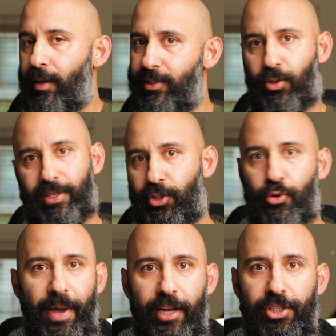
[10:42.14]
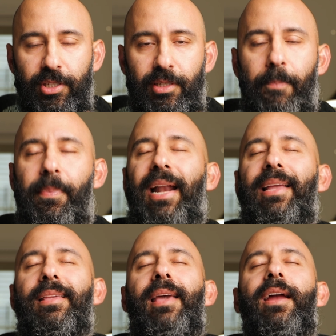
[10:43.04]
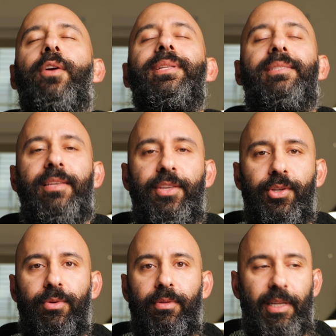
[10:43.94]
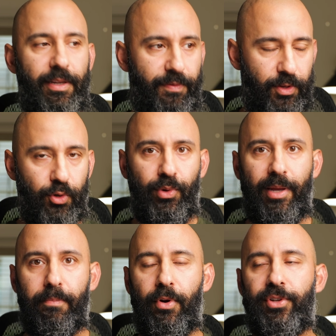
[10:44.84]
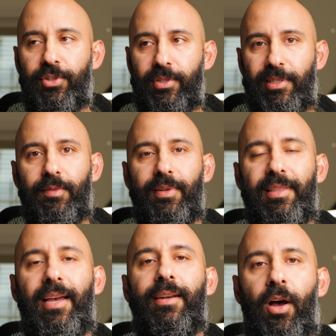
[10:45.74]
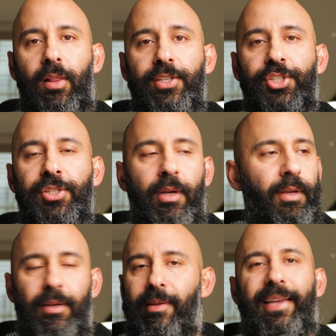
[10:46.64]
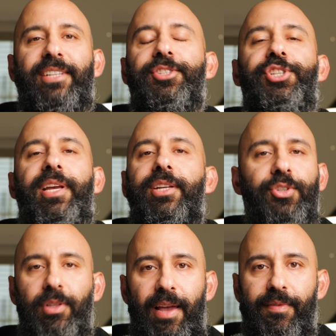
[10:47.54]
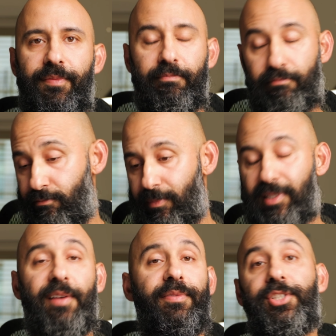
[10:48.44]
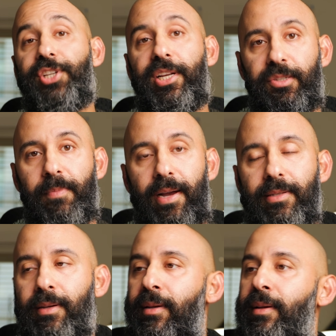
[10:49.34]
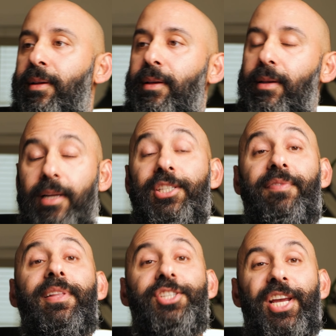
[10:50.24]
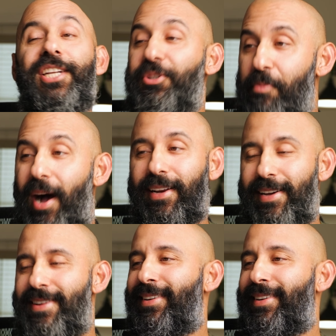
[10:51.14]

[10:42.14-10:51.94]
It's only two pages, but I guarantee you that if you immerse yourself in that knowledge, it can change your life. It definitely changed mine. It definitely changed mine.